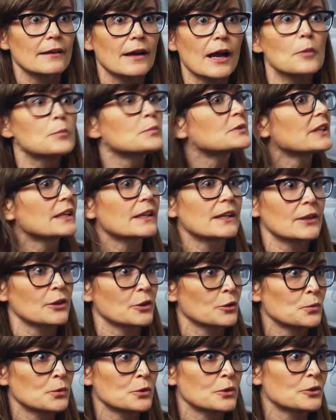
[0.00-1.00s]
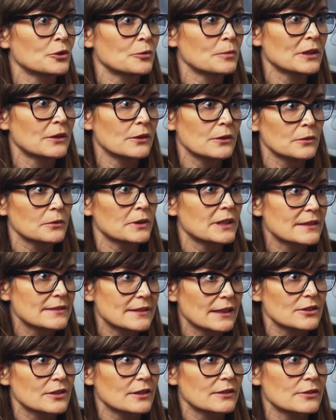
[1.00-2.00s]
updating your wardrobe in new ways,
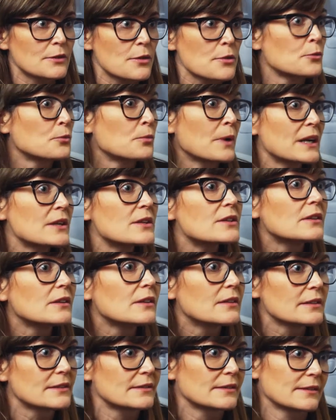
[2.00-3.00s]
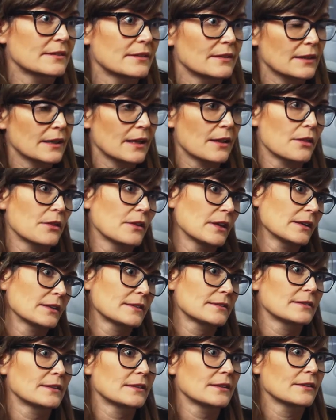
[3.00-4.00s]
such as through rentals and
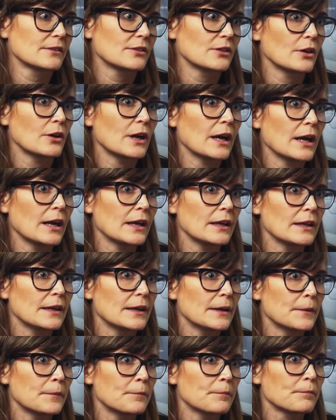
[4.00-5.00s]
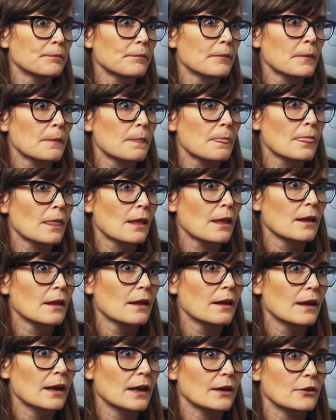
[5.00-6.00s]
things. So I,
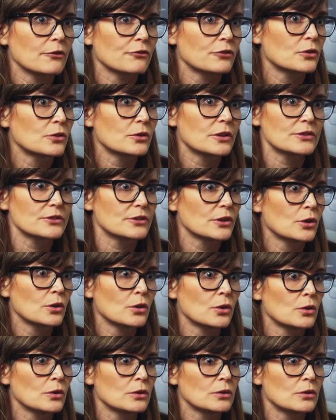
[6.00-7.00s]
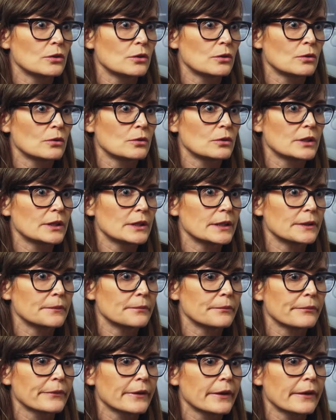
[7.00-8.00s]
and of course the whole
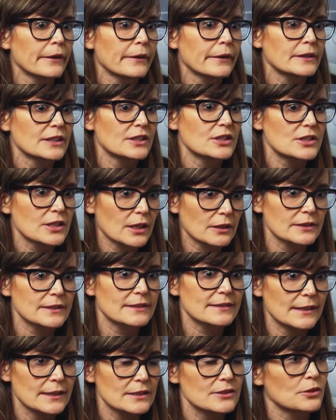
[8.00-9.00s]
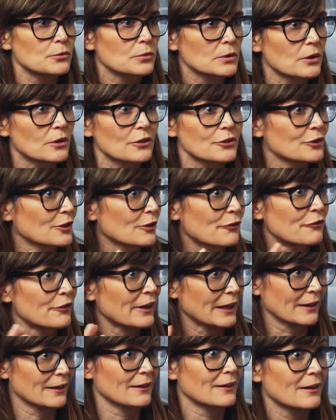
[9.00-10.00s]
digitalization will also
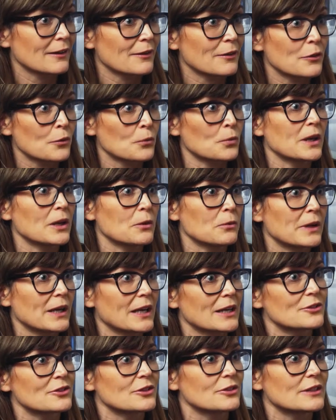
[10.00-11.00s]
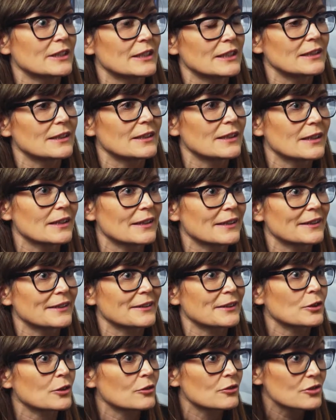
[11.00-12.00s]
affect the way we actually
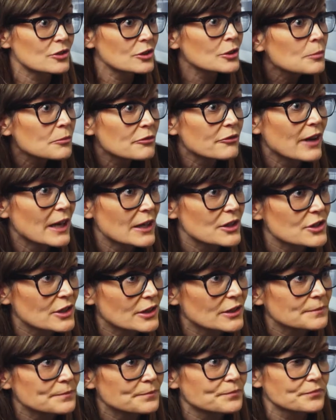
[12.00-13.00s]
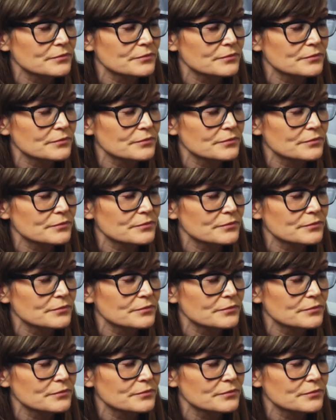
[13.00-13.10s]
consume fashion,